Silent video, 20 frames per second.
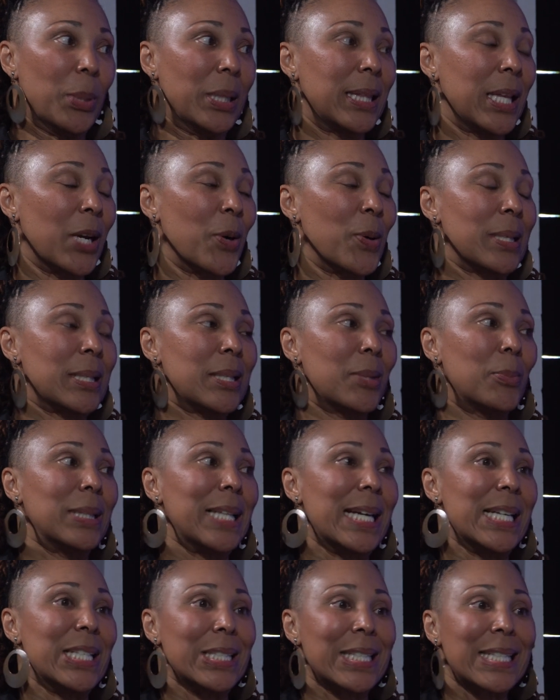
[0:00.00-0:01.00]
but there is some
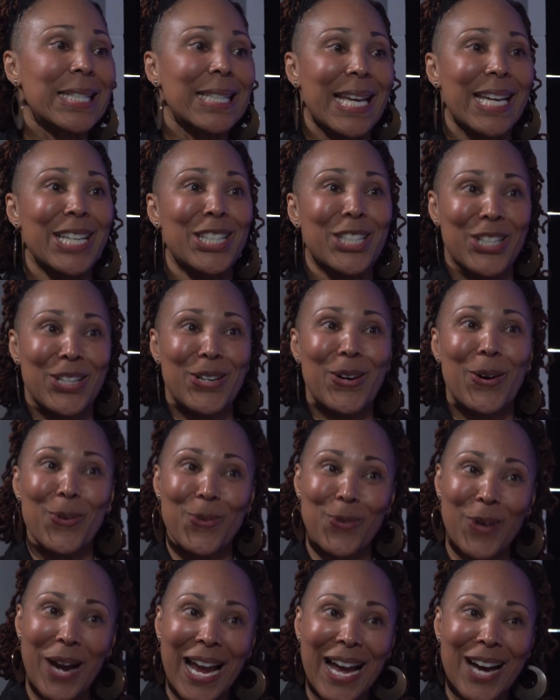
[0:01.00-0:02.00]
legislation
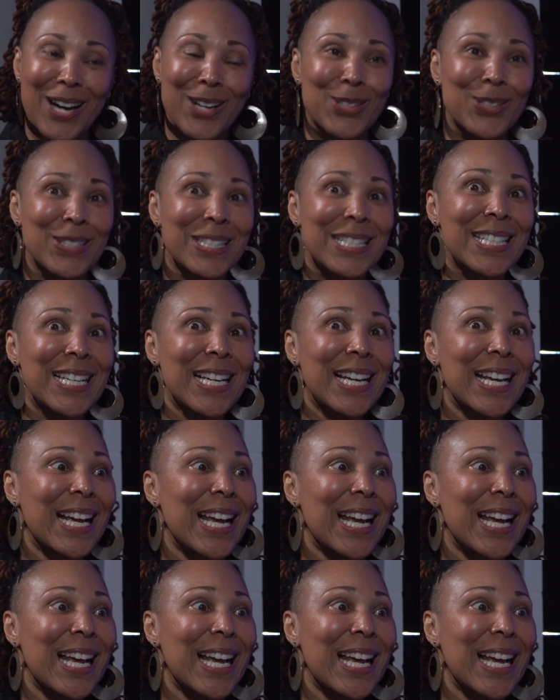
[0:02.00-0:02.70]
around